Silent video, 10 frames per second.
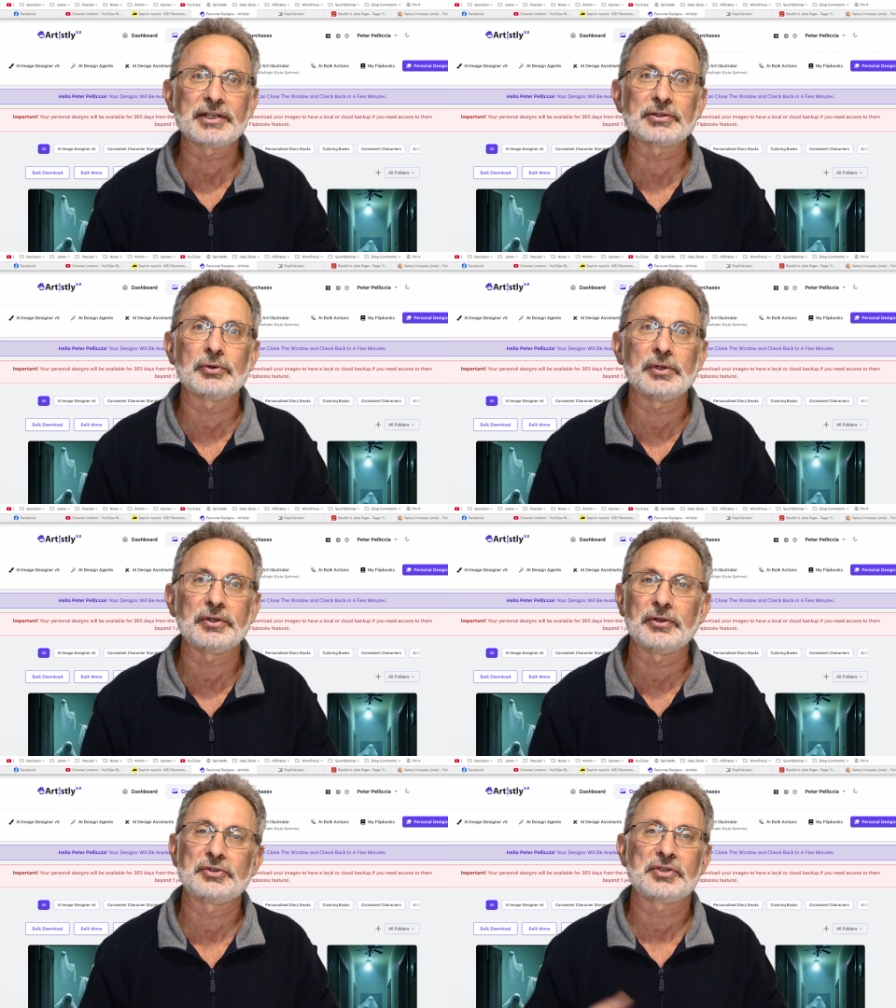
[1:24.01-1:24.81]
because all you
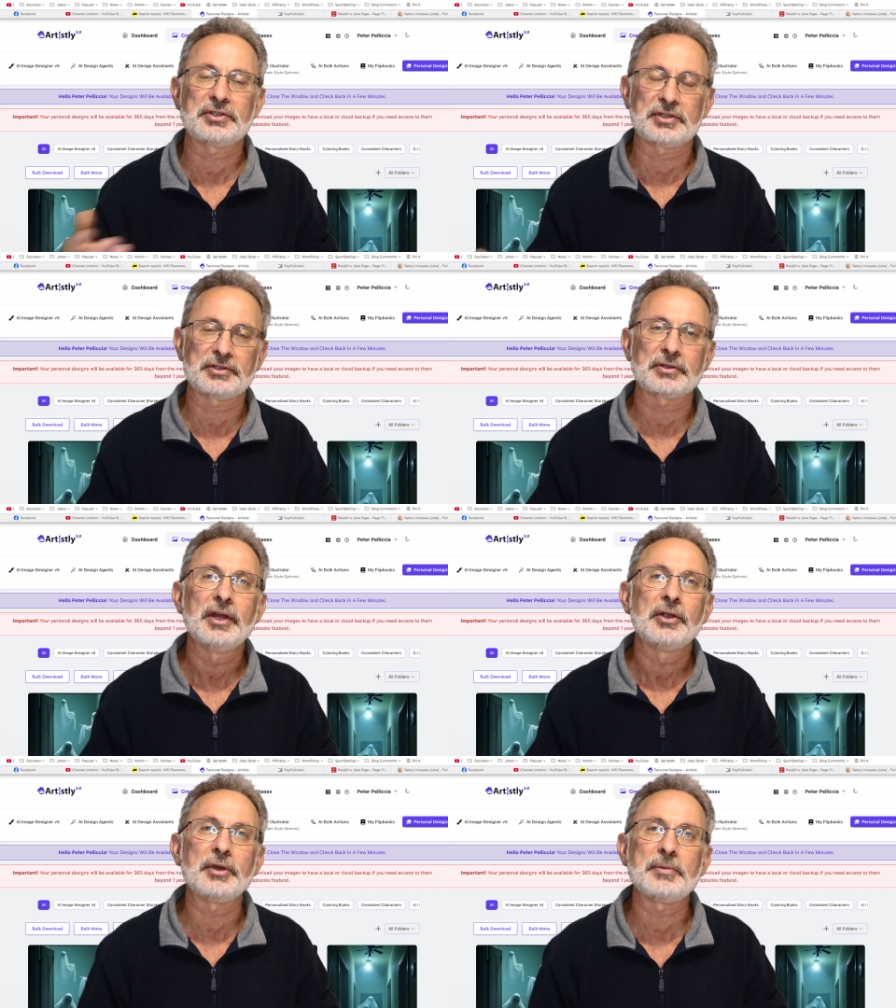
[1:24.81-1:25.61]
do is you just
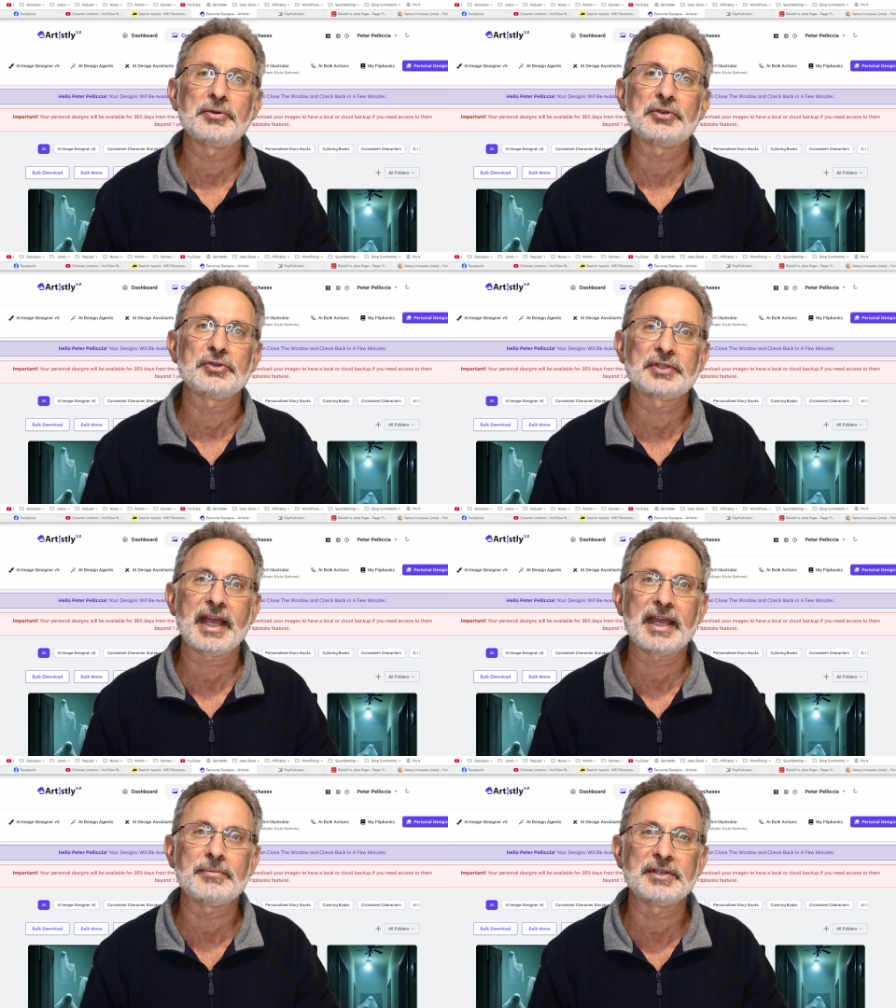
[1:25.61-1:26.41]
reproduce
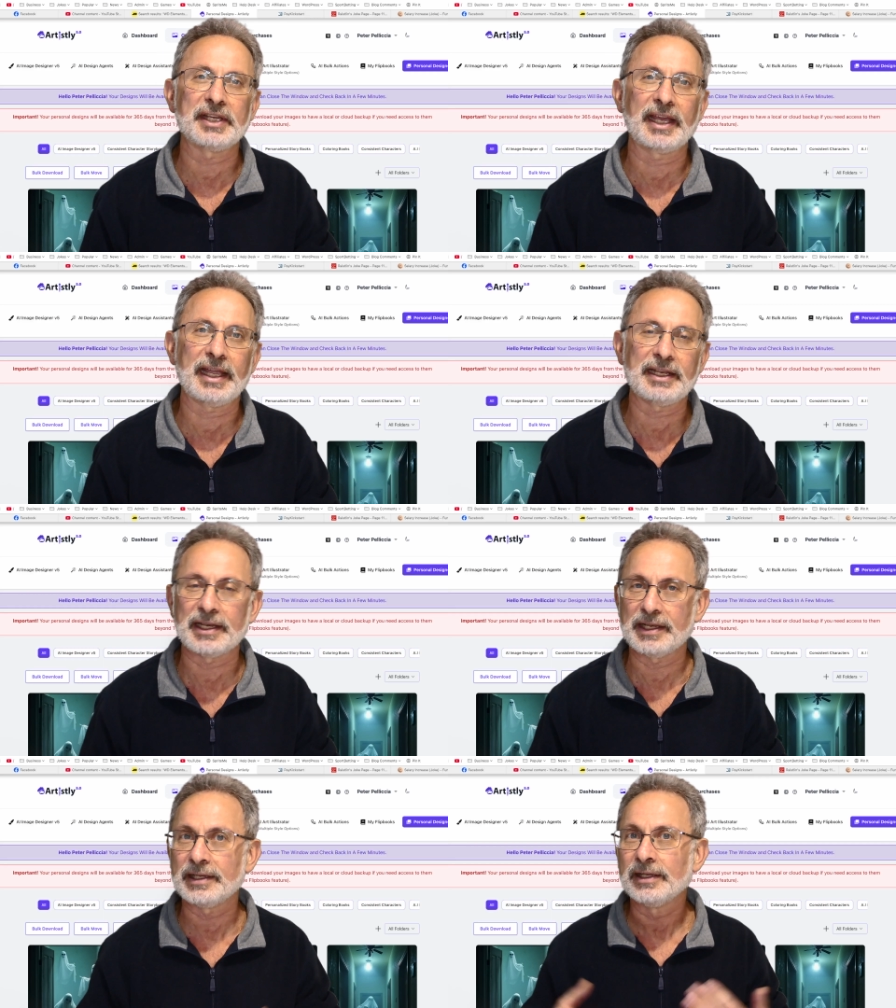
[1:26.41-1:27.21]
that image
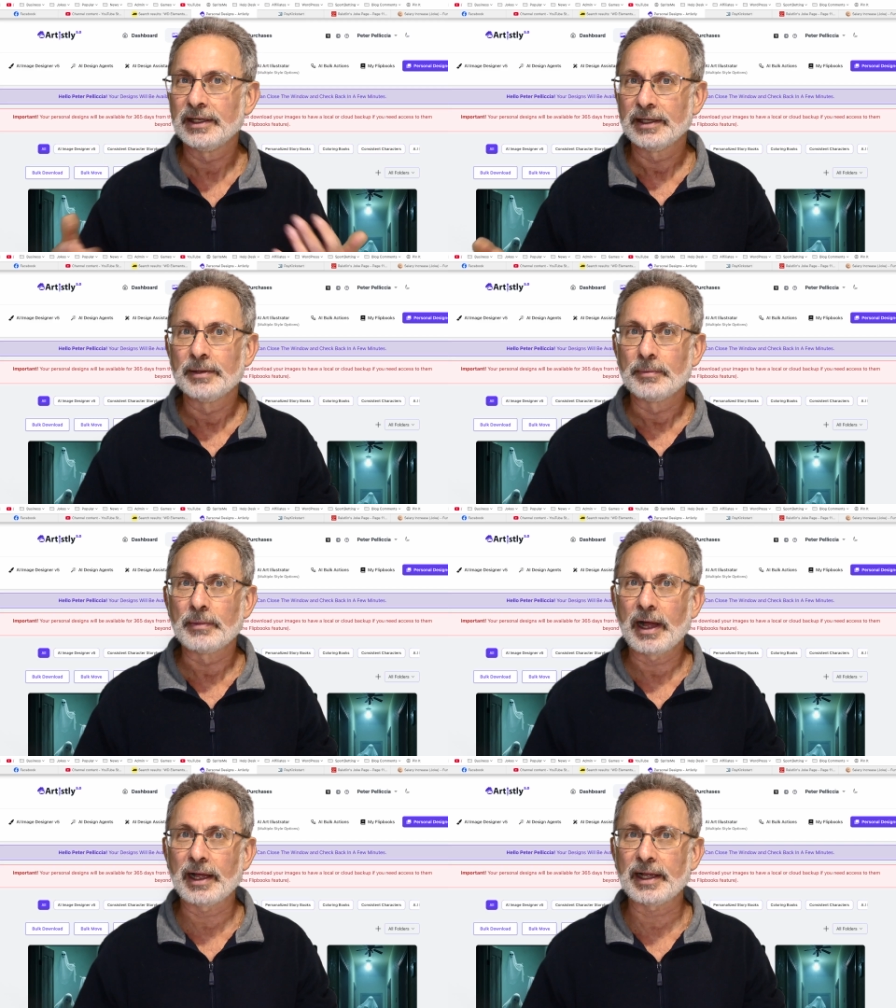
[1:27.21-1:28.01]
again,
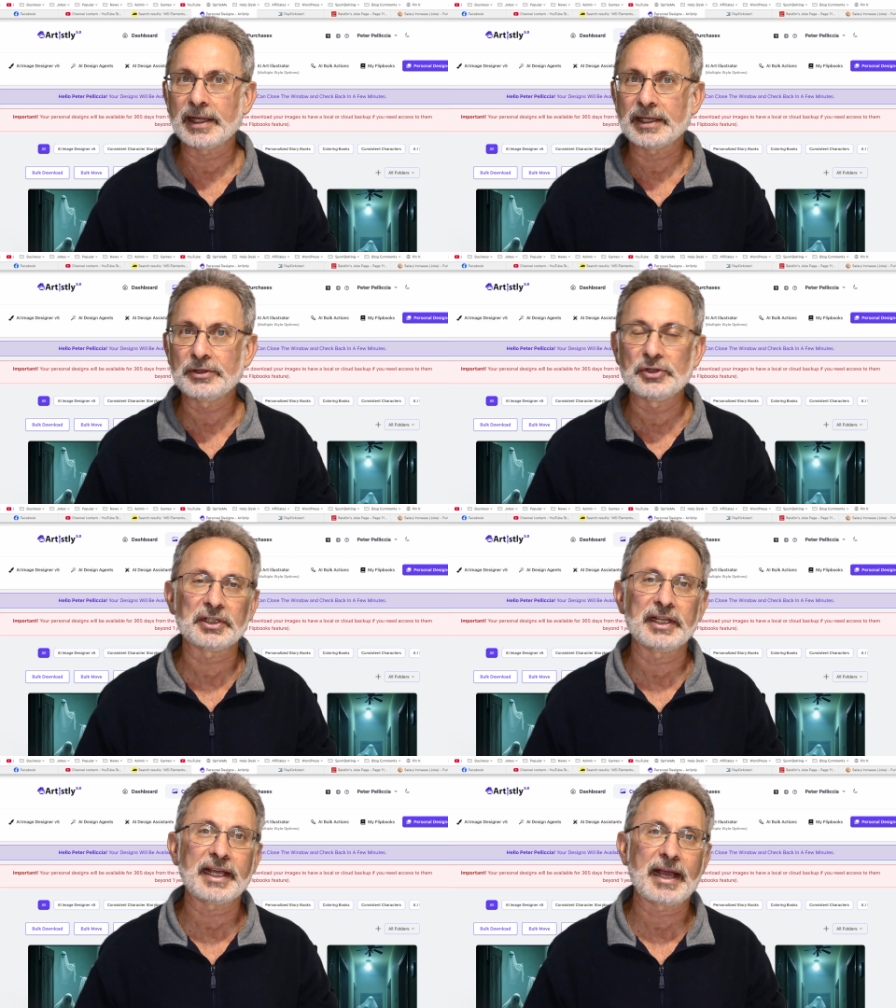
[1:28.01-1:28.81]
and
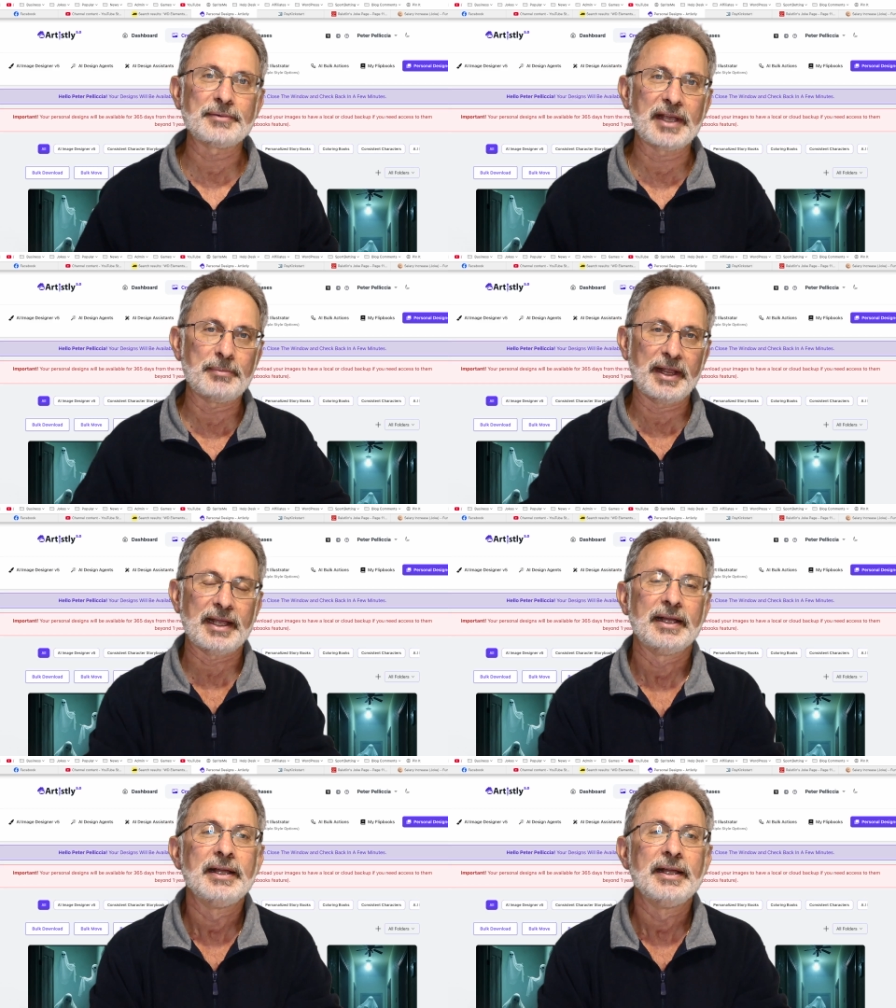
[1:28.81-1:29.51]
usually it comes out better.